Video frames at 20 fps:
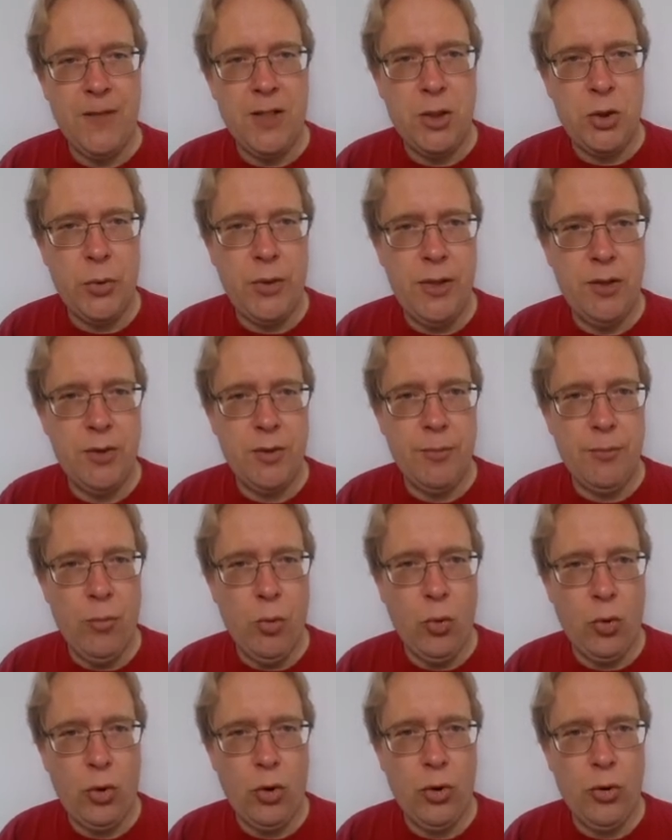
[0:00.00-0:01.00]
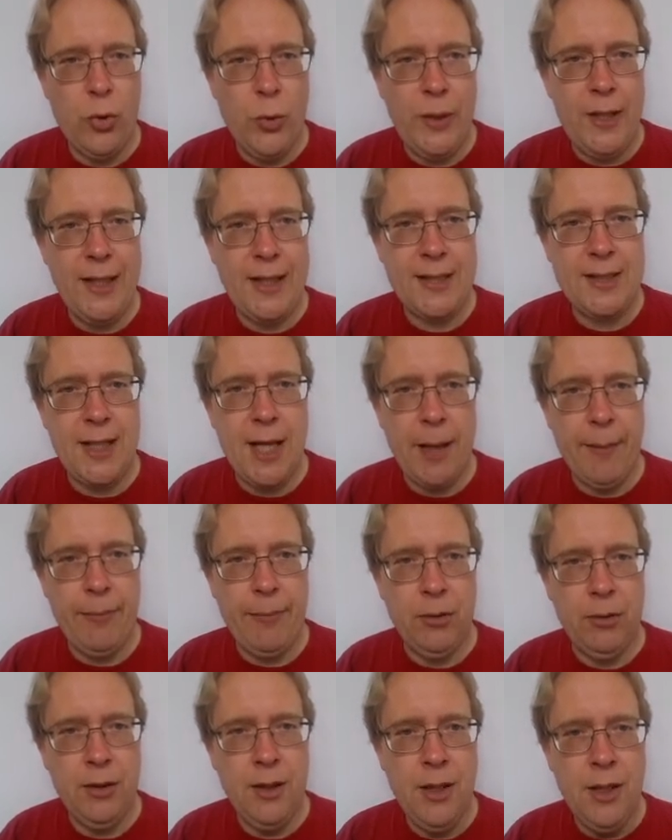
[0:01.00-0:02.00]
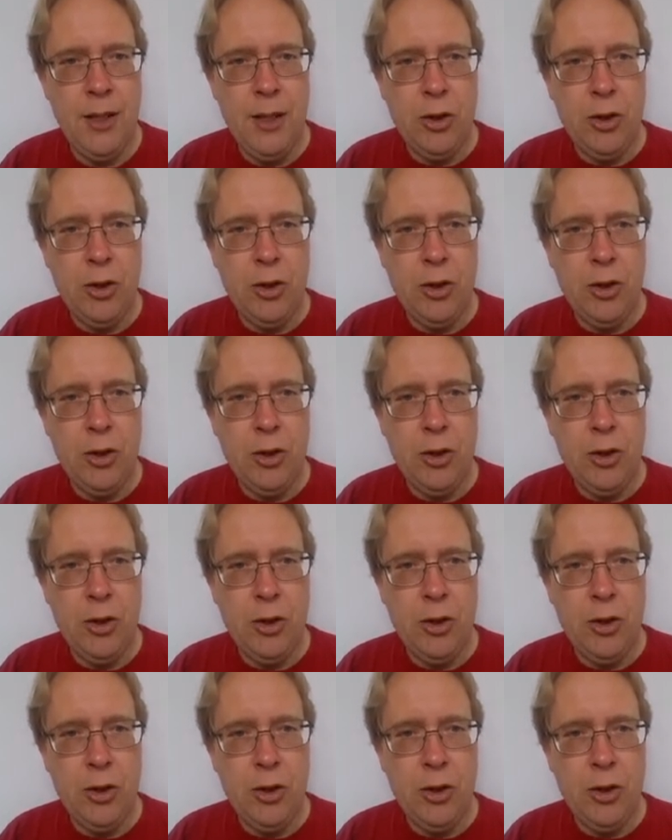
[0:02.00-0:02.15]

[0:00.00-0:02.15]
So here's a more concrete example.